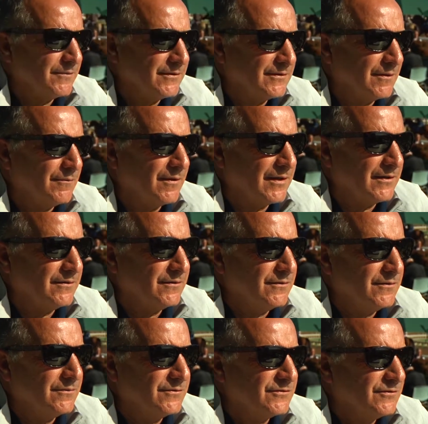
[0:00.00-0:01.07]
what they wanted to
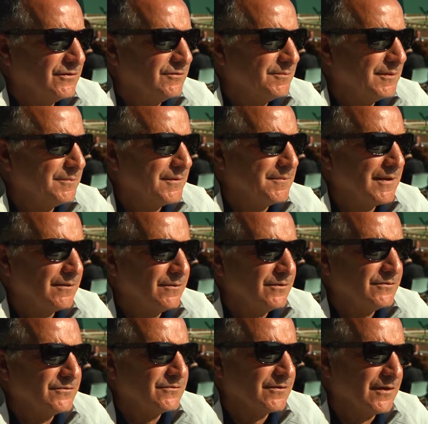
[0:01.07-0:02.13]
do was teach people about
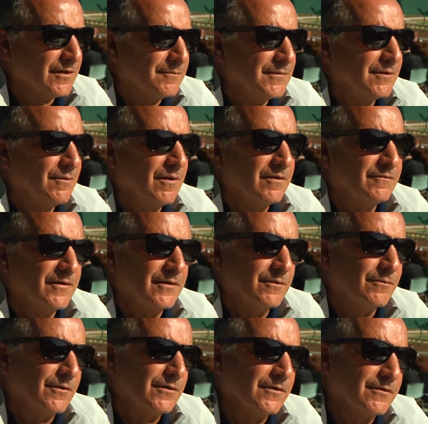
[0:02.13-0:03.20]
horses so they could be qualified
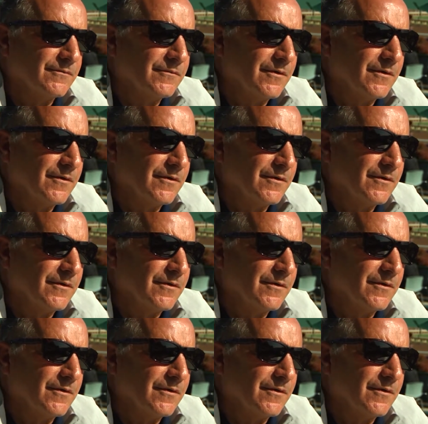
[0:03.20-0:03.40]
to work on the